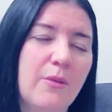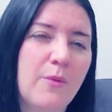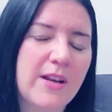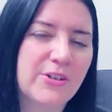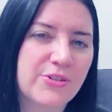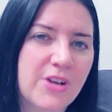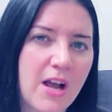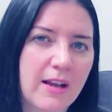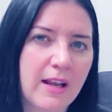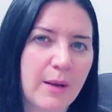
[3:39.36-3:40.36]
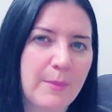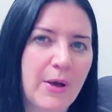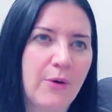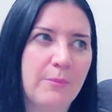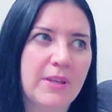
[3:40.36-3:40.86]
when you're talking
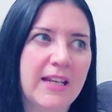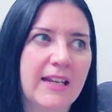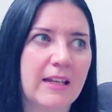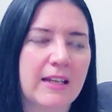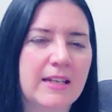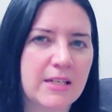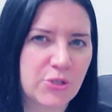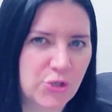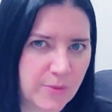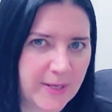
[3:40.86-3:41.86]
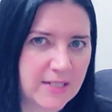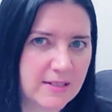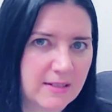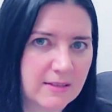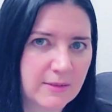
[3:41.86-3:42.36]
about playing an
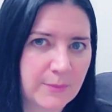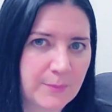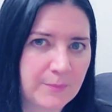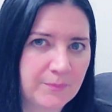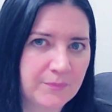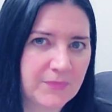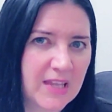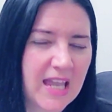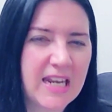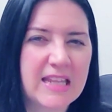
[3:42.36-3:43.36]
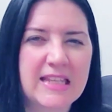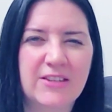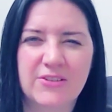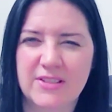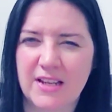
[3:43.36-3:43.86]
instrument. And I
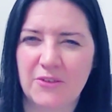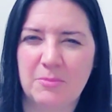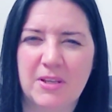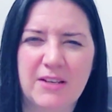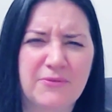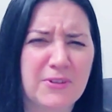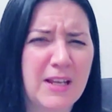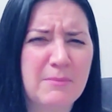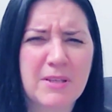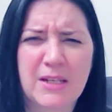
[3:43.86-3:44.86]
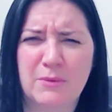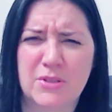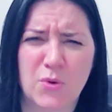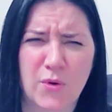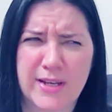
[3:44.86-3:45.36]
think there's another play for like playing with
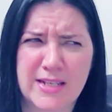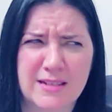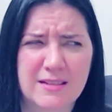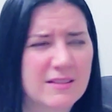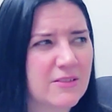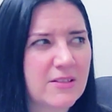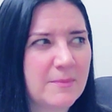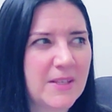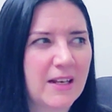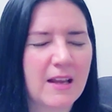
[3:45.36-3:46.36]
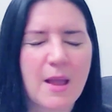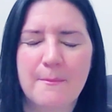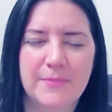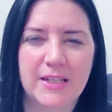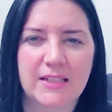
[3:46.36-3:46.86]
toys or something.
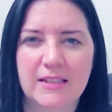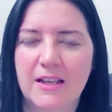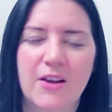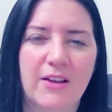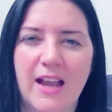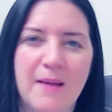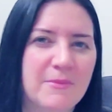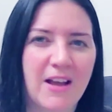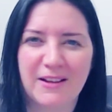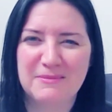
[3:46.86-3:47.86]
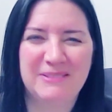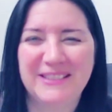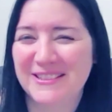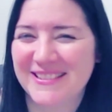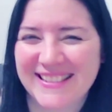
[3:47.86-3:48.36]
But okay, I'm not going to
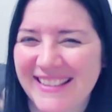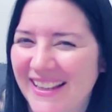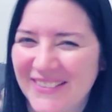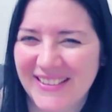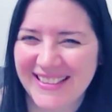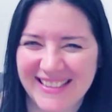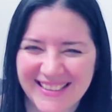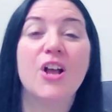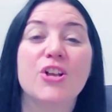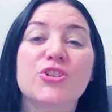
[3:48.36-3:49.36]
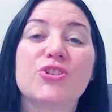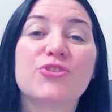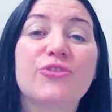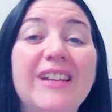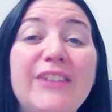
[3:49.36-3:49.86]
be using them.
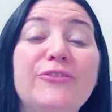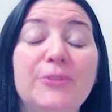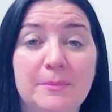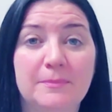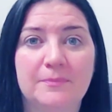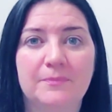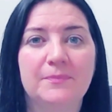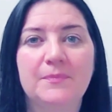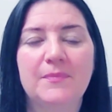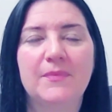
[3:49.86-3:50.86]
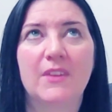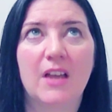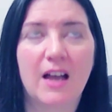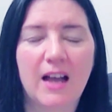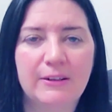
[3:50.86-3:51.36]
Shkrivam,
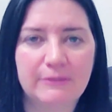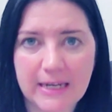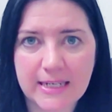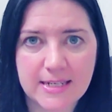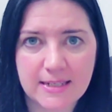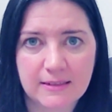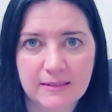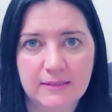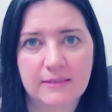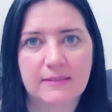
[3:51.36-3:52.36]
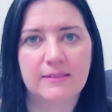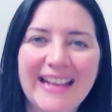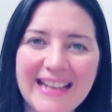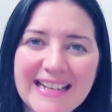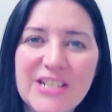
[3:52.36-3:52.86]
I write.
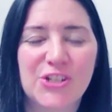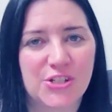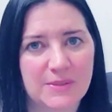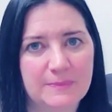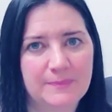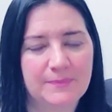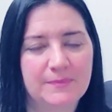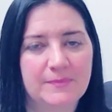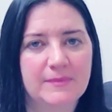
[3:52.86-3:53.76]
Eishtim,